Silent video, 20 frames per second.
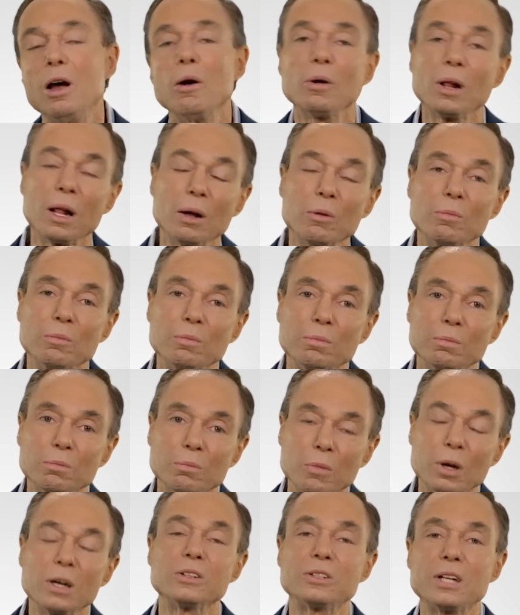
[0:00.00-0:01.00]
Well,
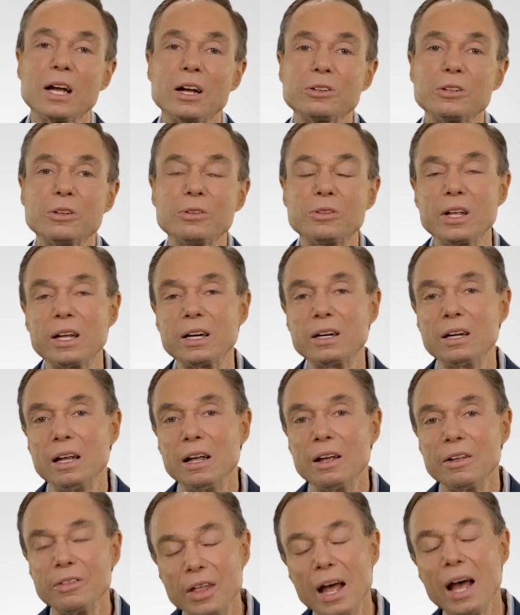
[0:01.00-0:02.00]
I want to tell you that
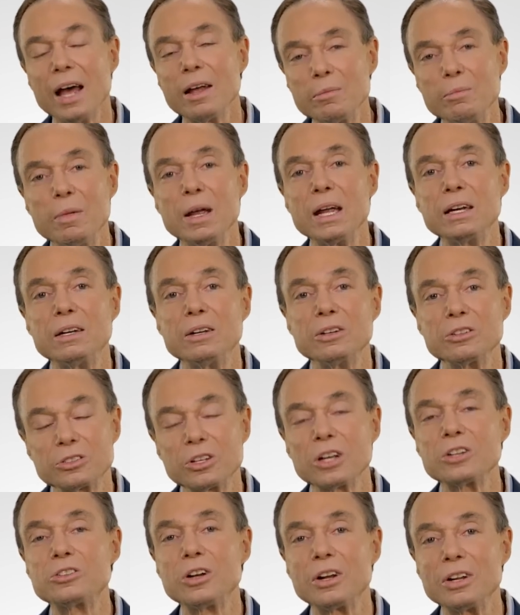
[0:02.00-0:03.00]
that made
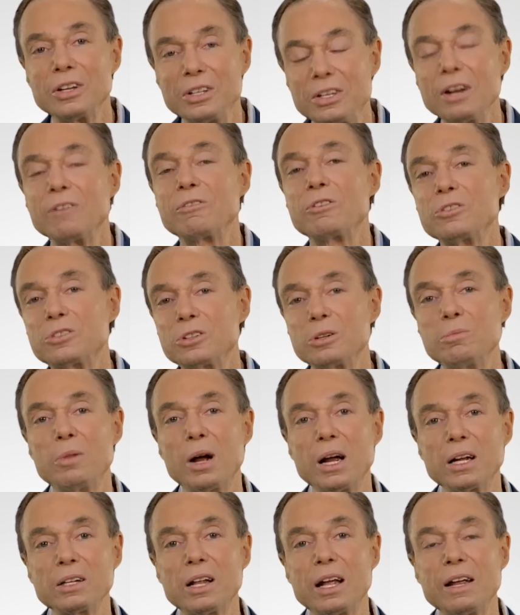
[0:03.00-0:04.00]
such a difference in
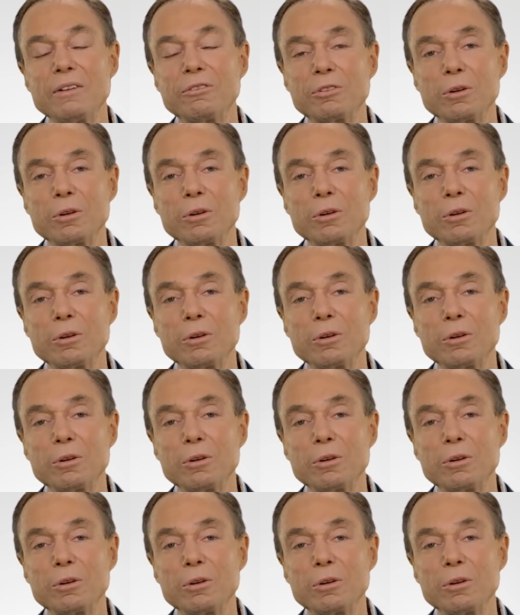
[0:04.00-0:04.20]
my life.